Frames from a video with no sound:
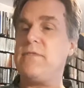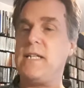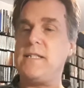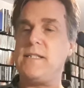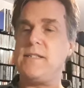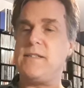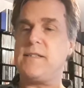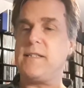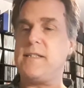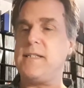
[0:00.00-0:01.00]

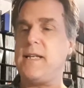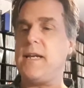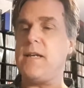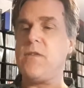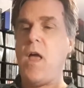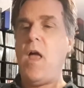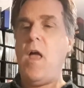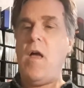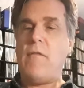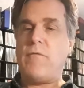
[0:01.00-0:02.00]
1968.
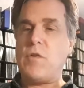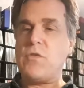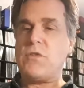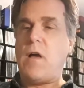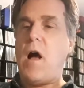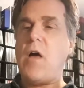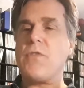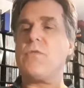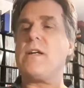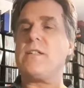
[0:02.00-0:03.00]
First
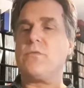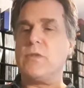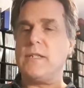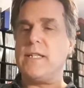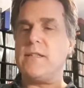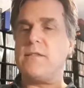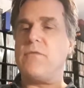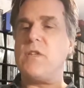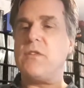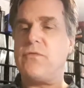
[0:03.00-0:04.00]
authorized release
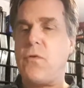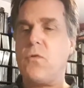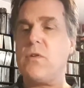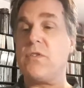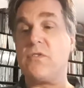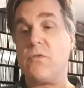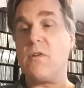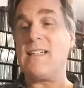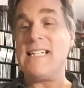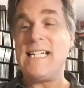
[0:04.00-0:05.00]
of these four
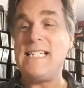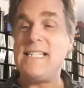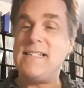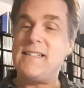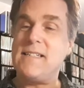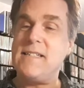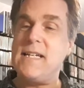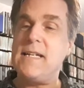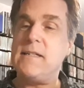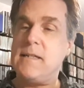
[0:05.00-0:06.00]
historic
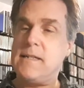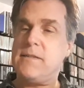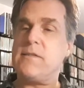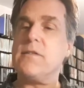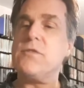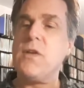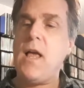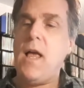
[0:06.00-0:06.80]
1968 concerts.